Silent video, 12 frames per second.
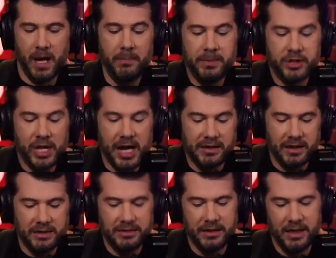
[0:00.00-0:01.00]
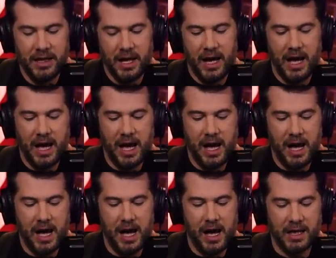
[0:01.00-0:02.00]
pump shotgun.
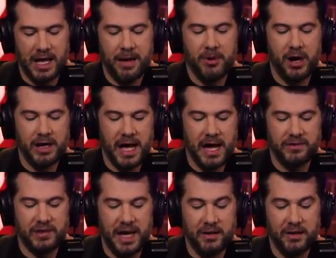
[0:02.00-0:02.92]
K-bar knives